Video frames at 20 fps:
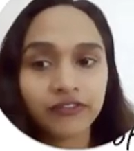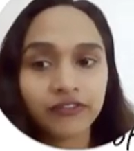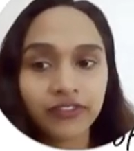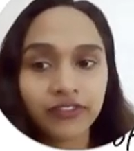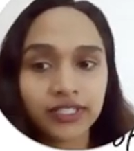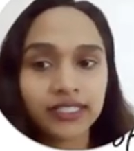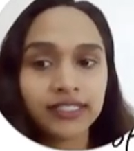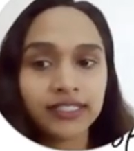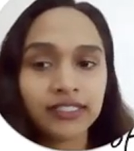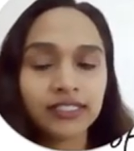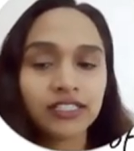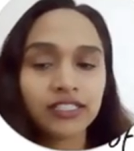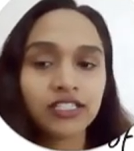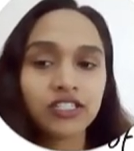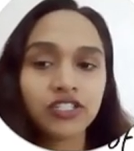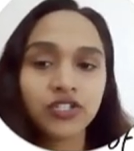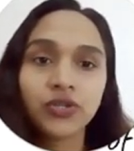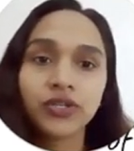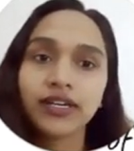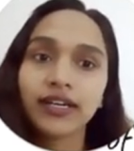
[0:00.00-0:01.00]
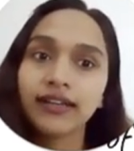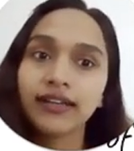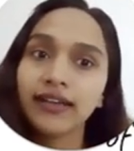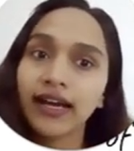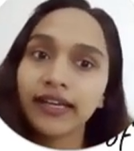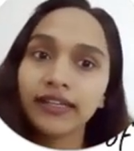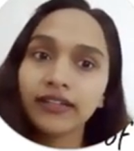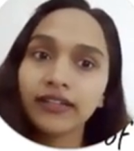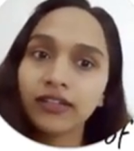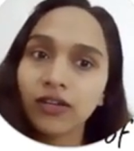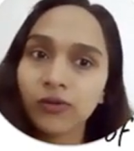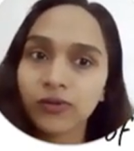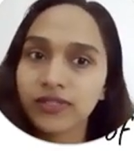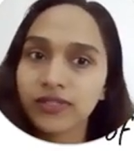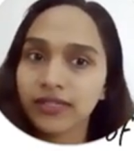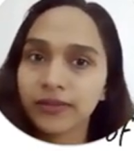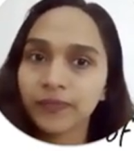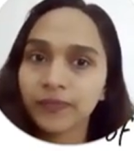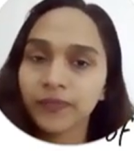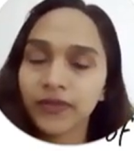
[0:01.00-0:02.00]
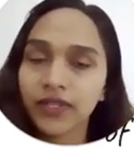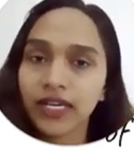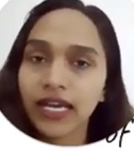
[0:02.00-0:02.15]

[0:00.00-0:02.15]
word should lie closer